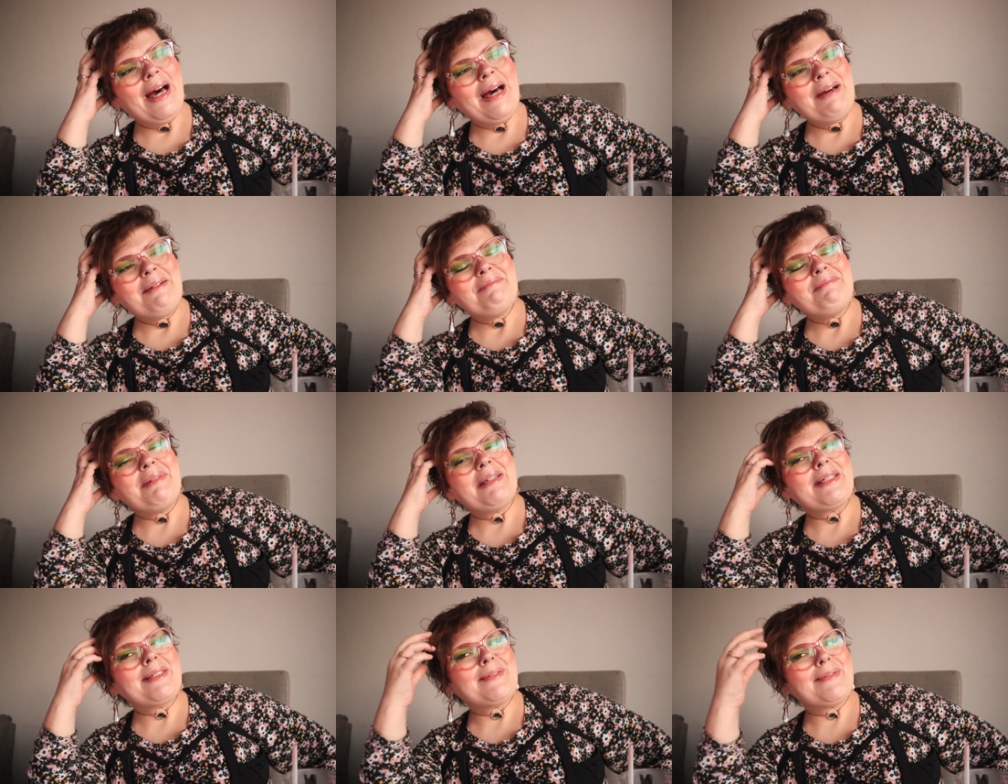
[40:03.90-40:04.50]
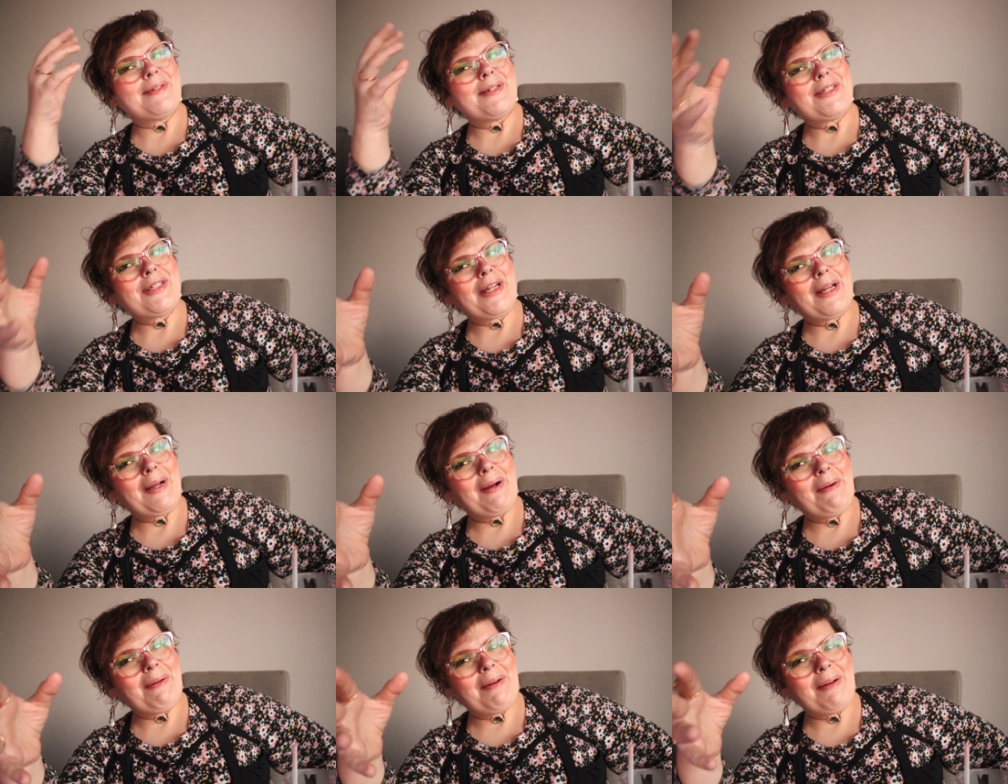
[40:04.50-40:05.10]
Make sure to check
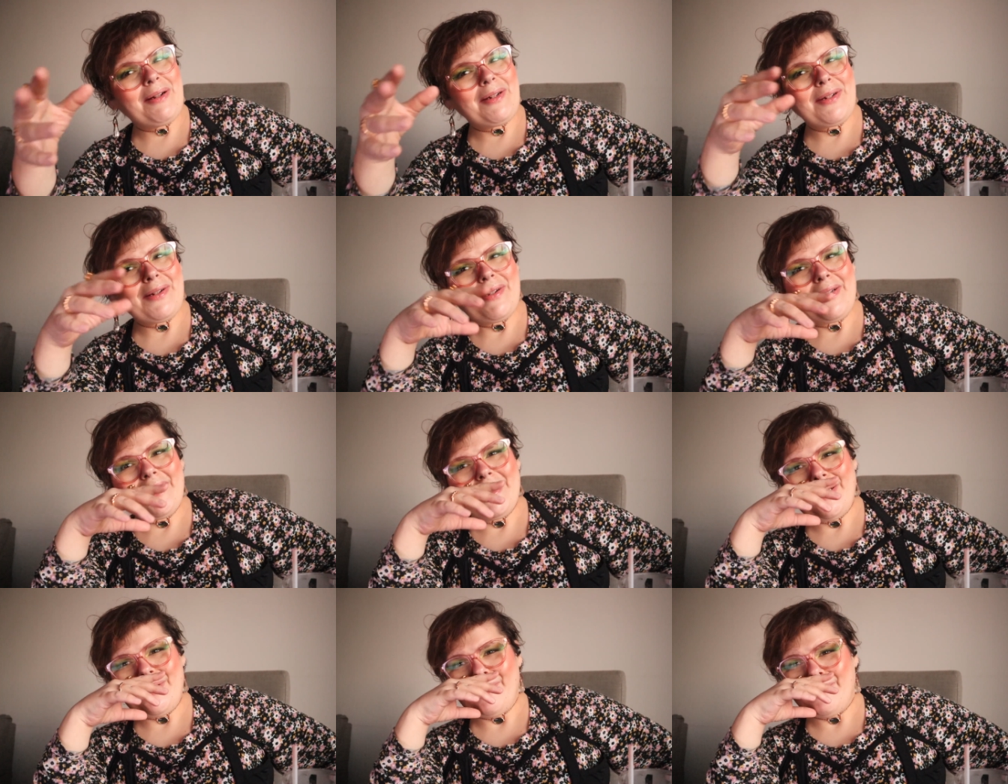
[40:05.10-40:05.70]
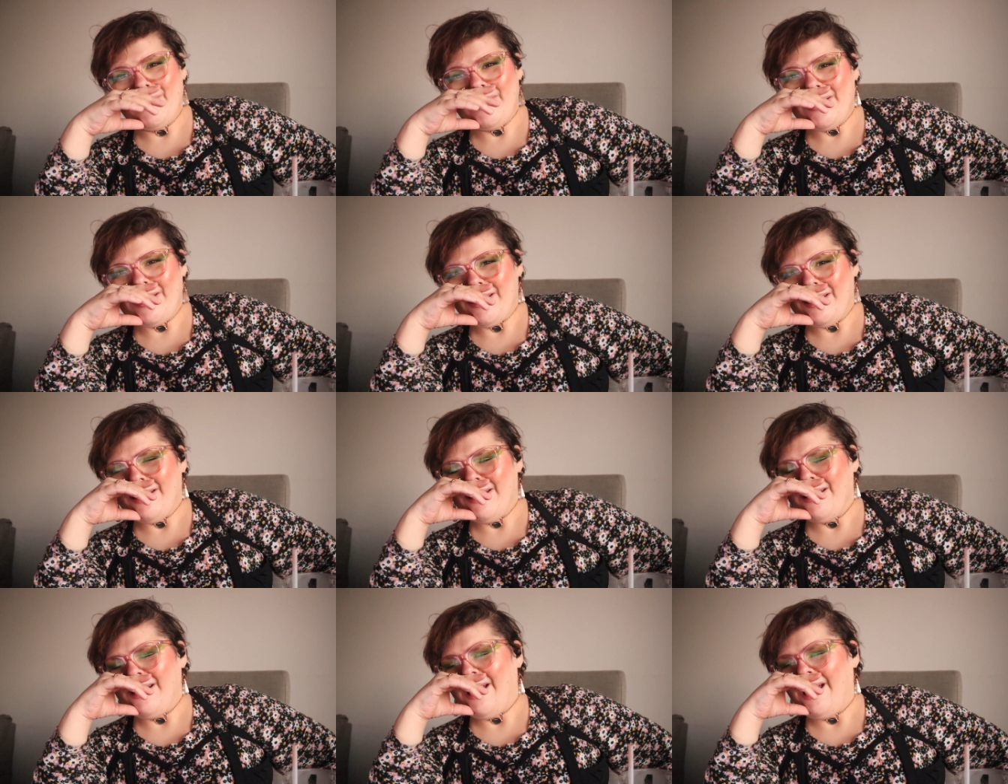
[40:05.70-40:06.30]
out Audra and
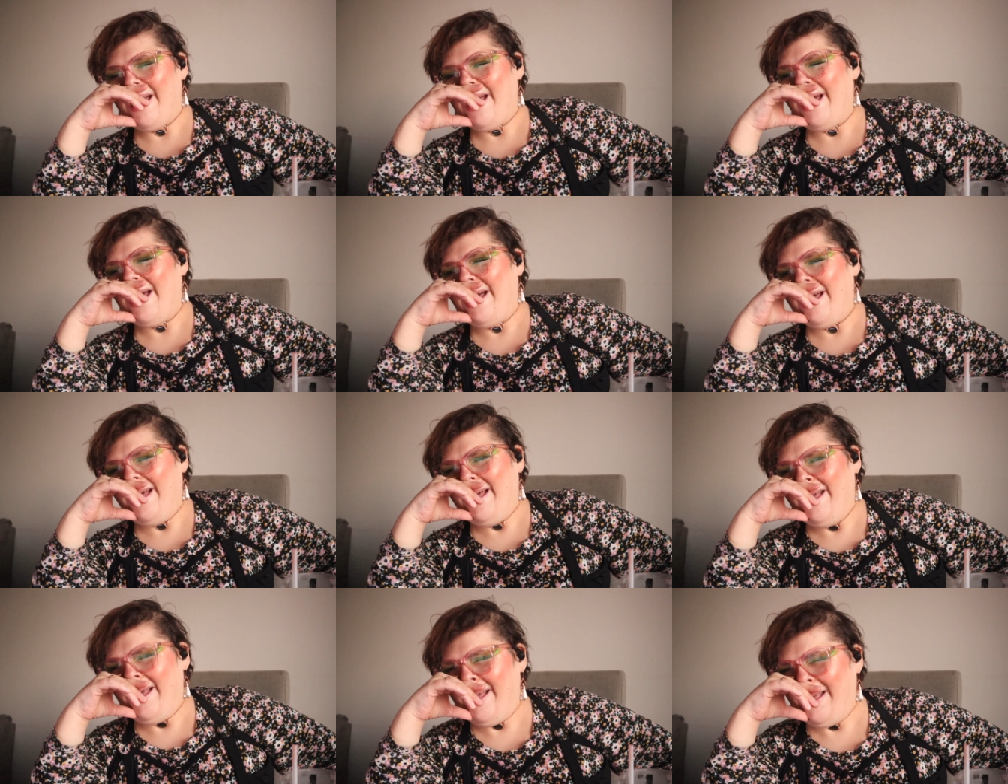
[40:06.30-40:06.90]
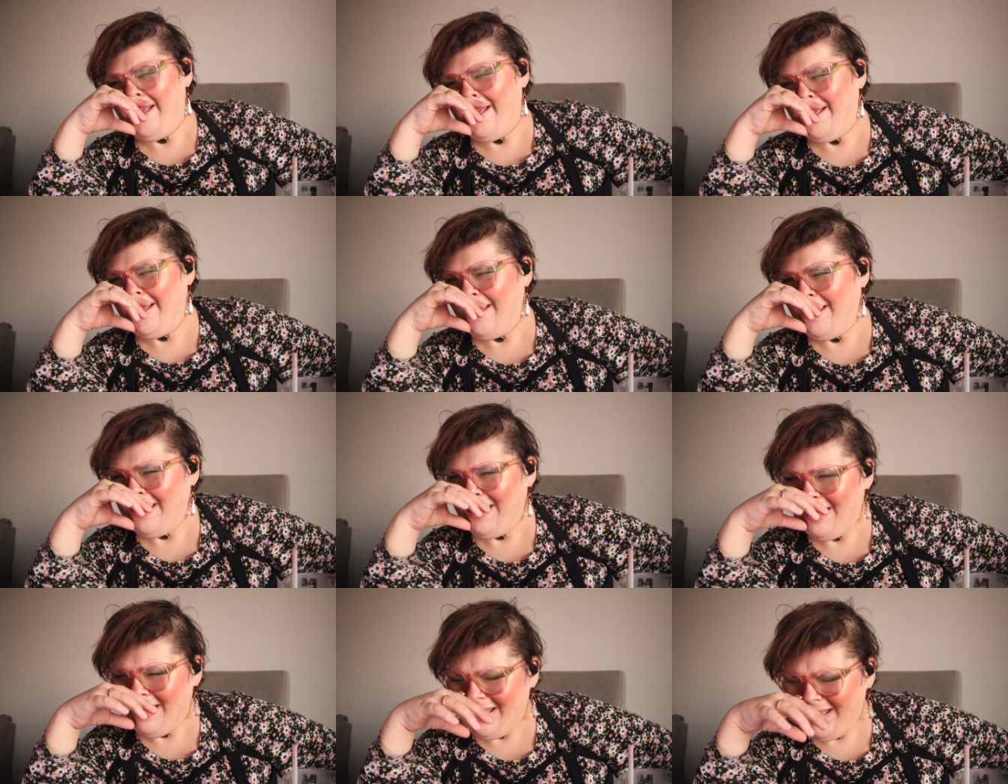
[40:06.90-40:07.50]
Teresa
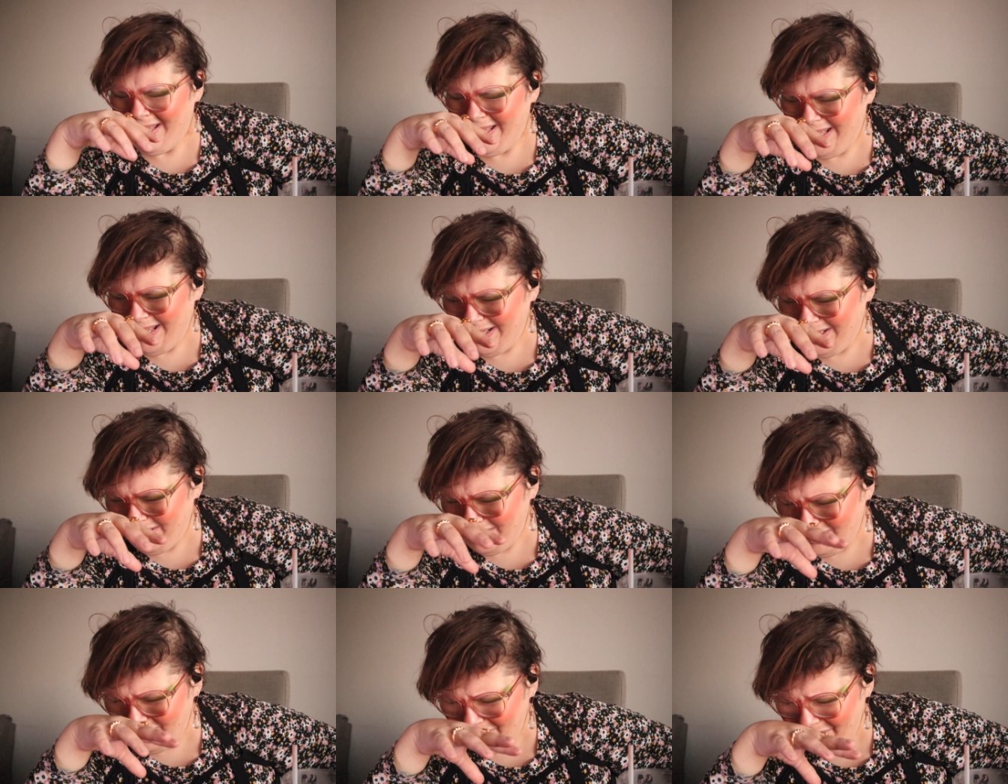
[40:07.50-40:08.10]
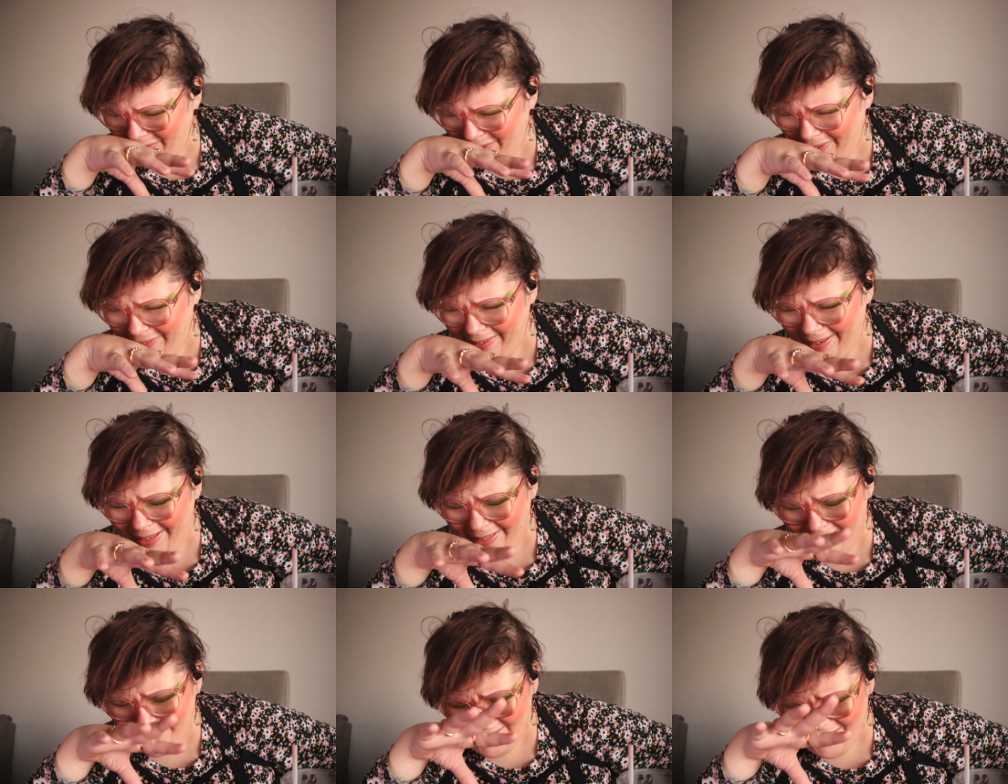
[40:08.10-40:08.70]
and all of the
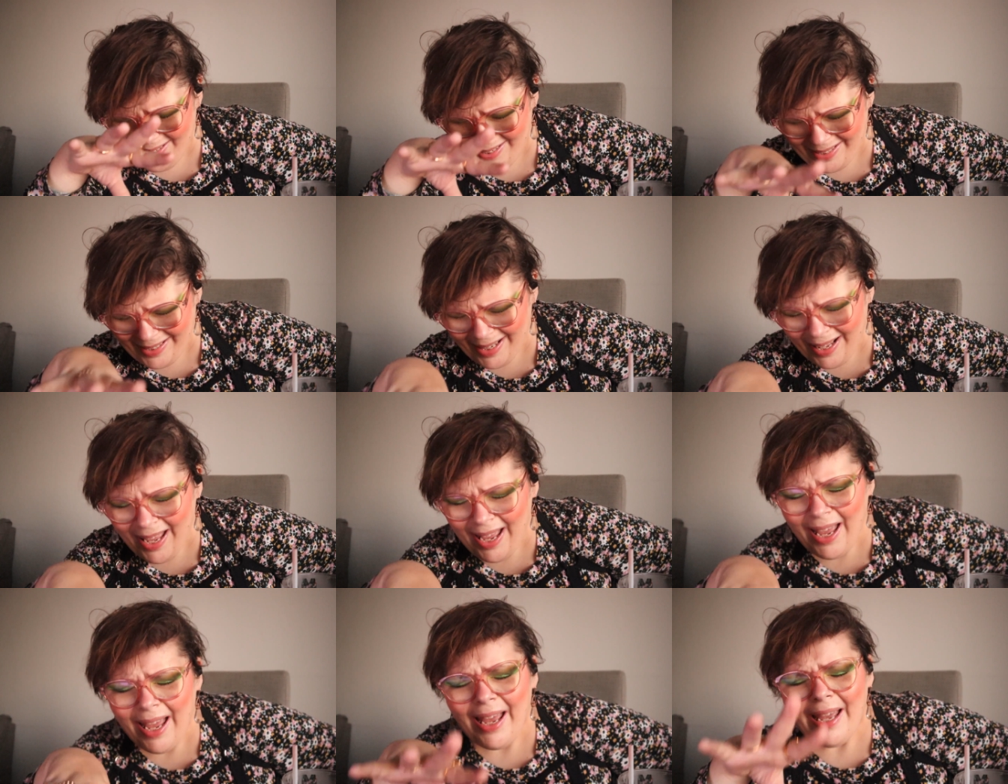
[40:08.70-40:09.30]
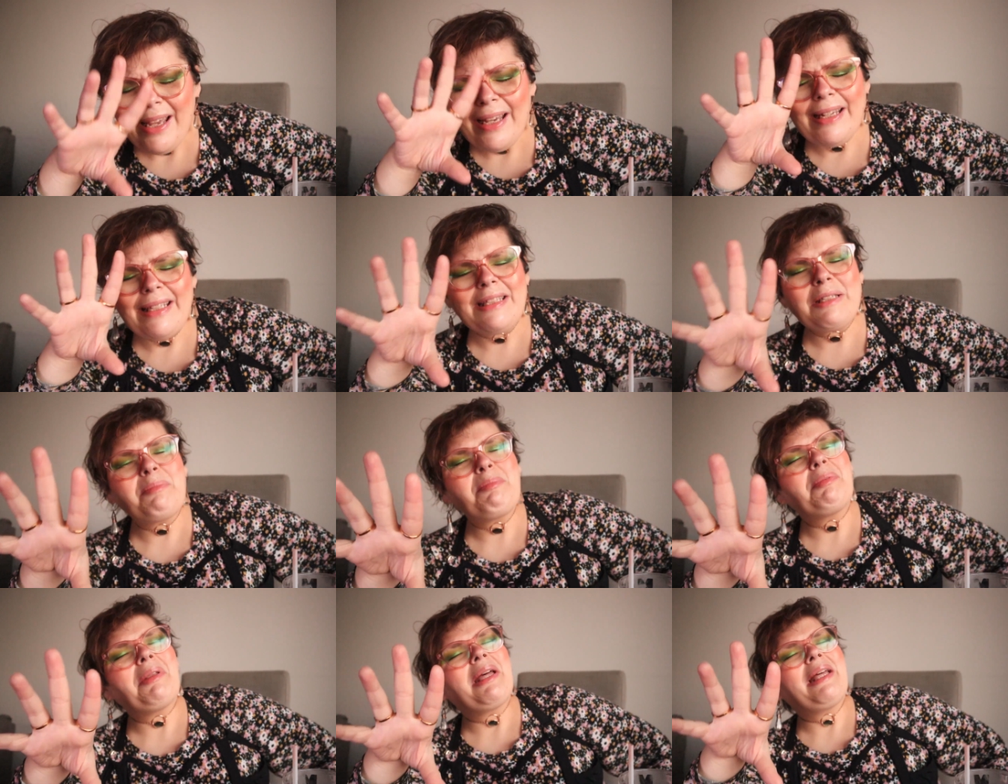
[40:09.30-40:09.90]
creators in the
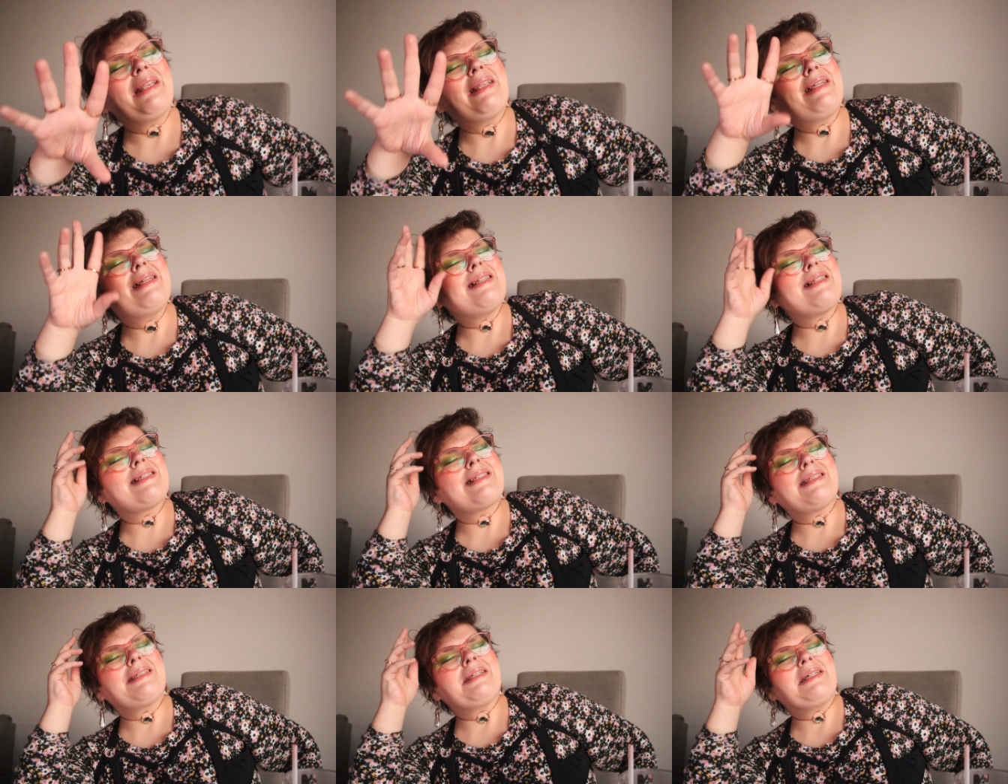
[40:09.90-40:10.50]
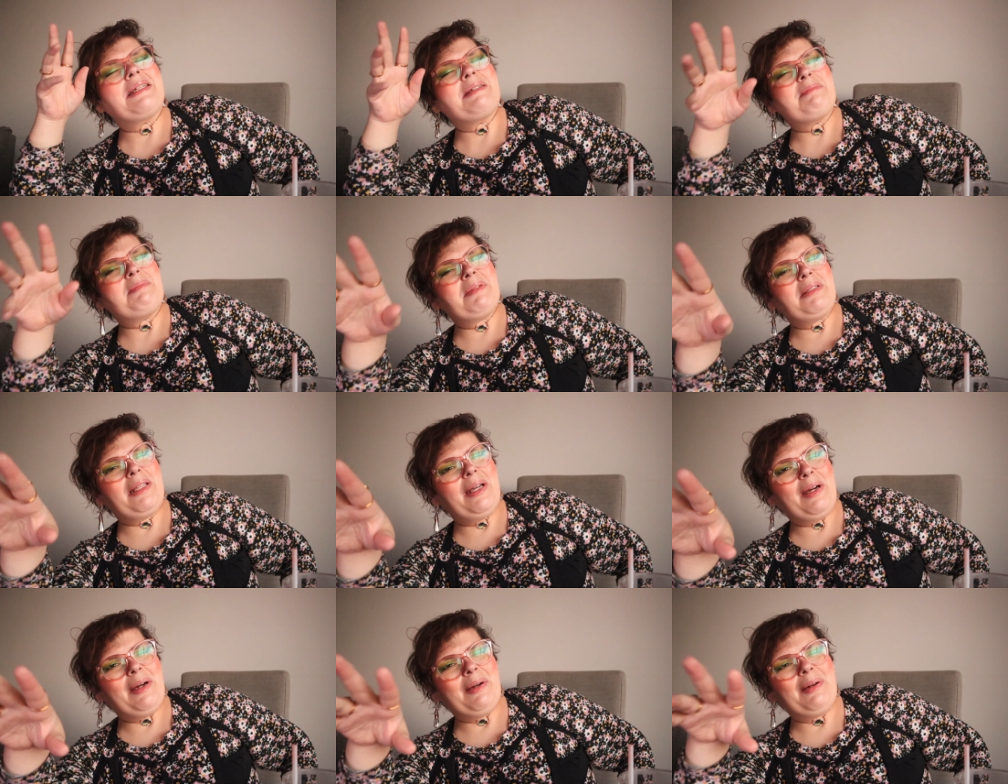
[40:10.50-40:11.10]
playlist linked
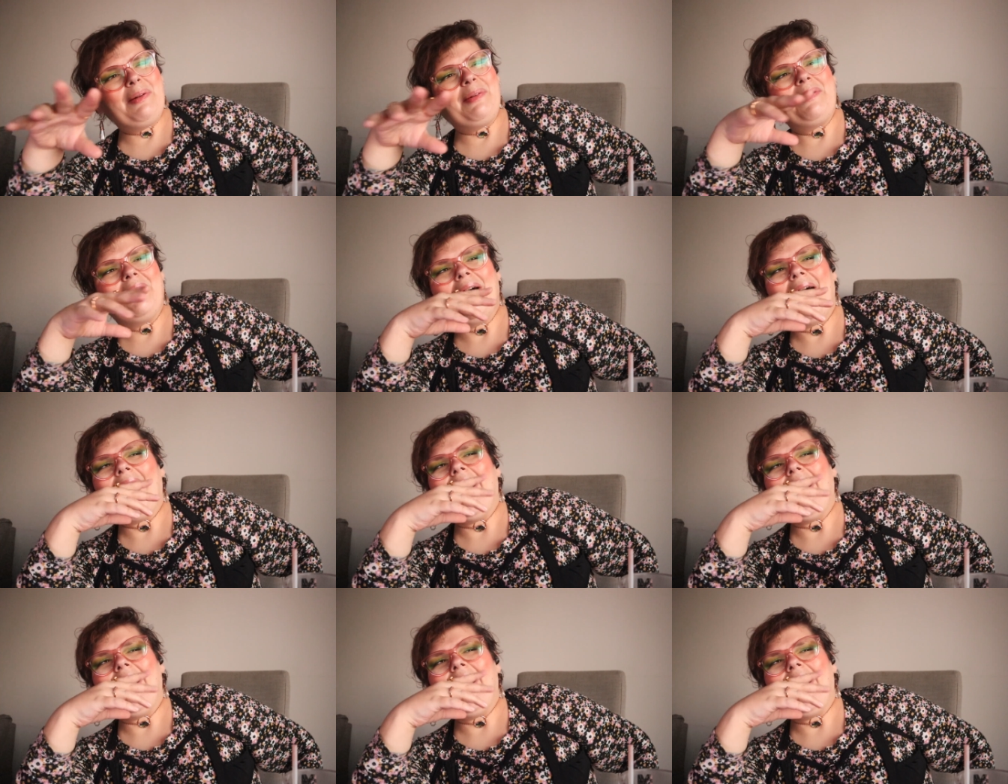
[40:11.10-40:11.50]
below.